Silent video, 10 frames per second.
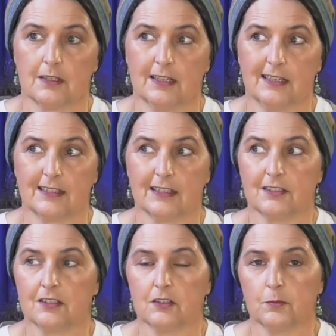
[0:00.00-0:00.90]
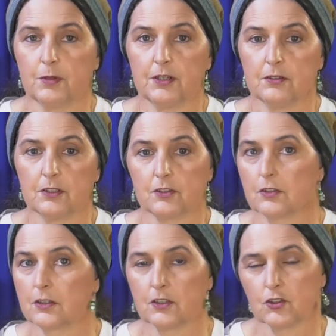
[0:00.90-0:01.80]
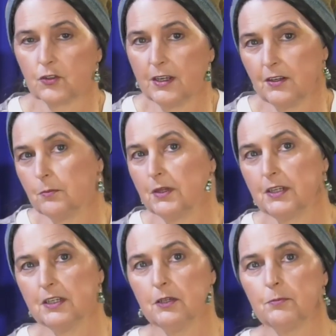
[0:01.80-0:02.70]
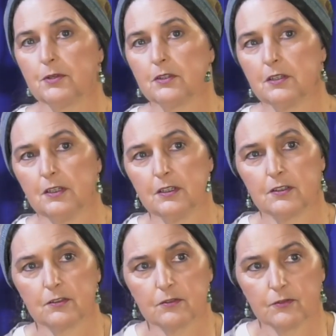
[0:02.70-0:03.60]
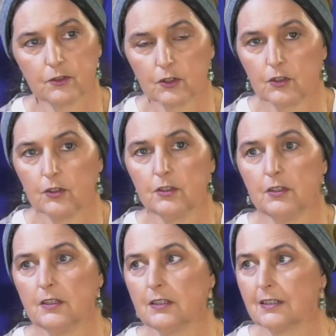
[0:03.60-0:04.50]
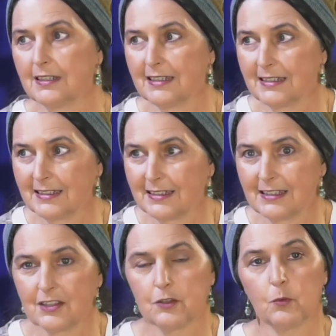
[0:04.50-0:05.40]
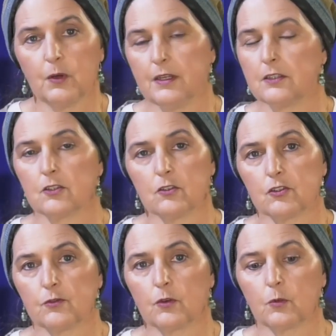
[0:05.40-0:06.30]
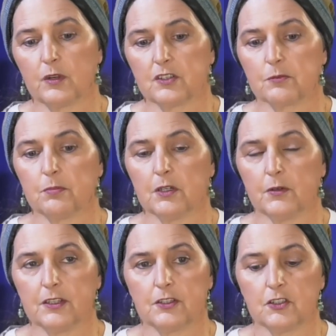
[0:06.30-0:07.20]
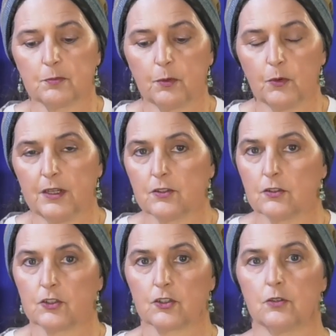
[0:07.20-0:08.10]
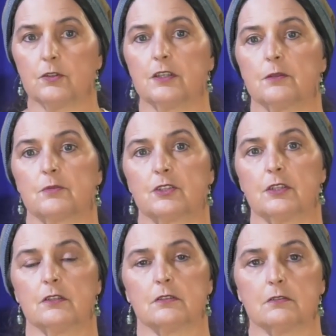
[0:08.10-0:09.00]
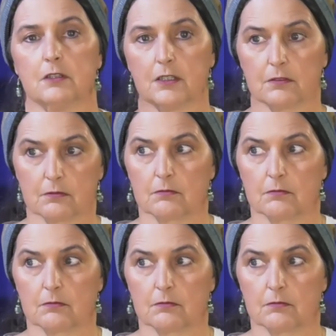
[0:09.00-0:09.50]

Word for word: It doesn't appear that they're going to try to manipulate for good the way that those four winds blow. At this point, they're just holding them still, like